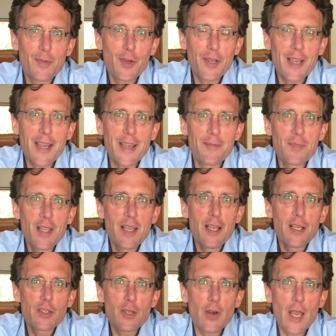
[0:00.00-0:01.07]
Okay,
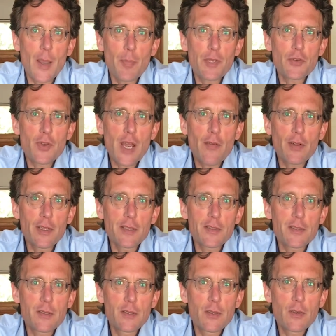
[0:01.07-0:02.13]
so happy
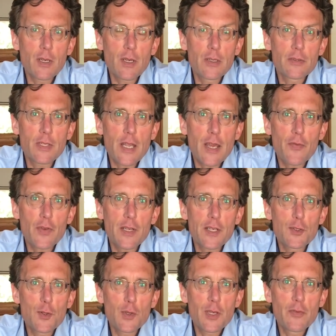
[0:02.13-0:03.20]
travels. Look, South Africa
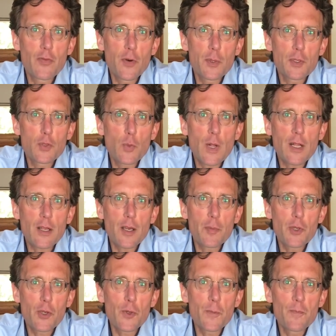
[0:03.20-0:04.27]
is looking forward to
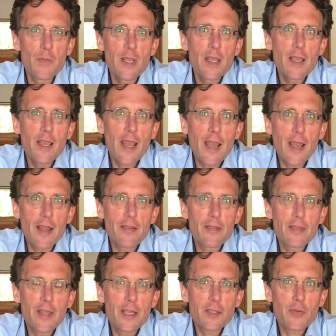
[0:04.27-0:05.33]
welcome you and
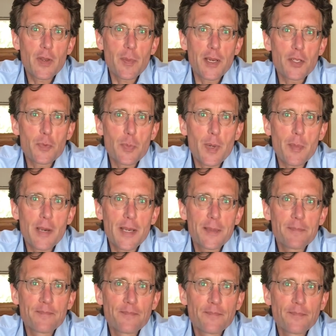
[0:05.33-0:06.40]
thanks very much. Bye bye.